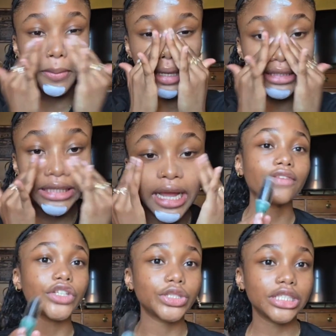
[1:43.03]
But because
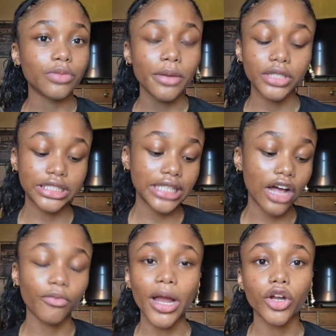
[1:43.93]
I never use this primer,
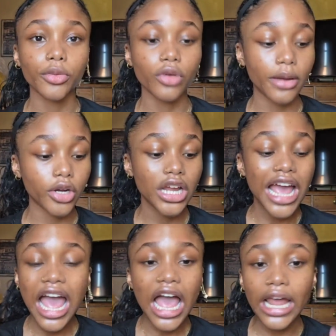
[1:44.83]
this is e.l.f. Power Grip
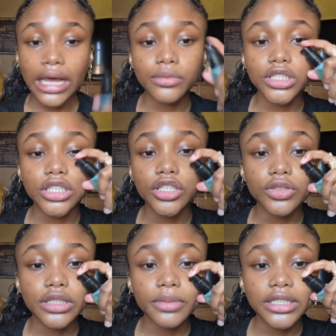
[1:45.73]
Primer, and I'm just
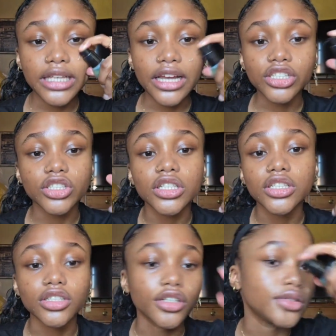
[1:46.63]
going to use it because I
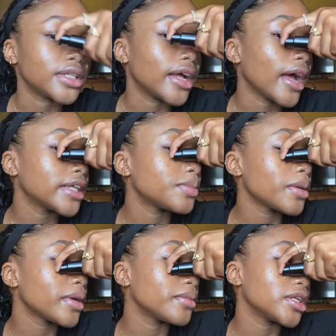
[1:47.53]
actually need to start using it.
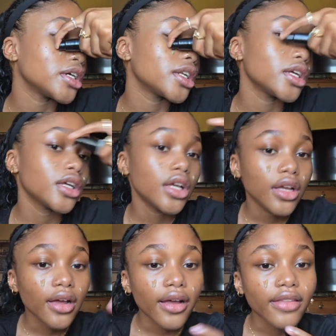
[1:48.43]
I spent my money on it,
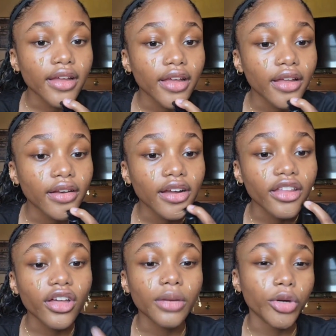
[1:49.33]
and
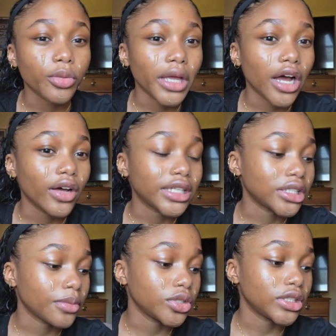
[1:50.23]
then I thought it broke me
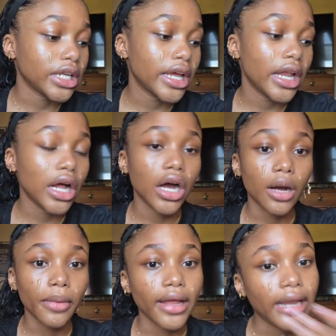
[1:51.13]
out, and I stopped using it.
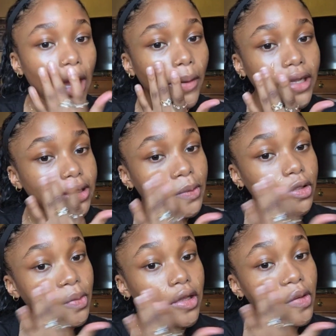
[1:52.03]
And now I
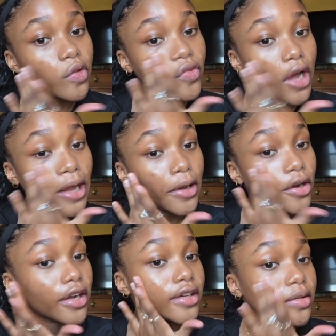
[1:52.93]
guess I'm just playing with
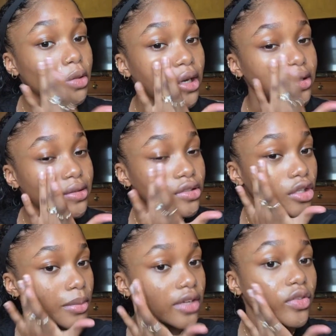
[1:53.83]
fire and trying to
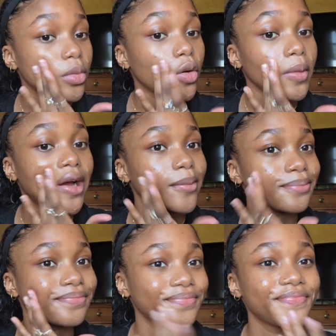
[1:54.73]
determine if it broke me out.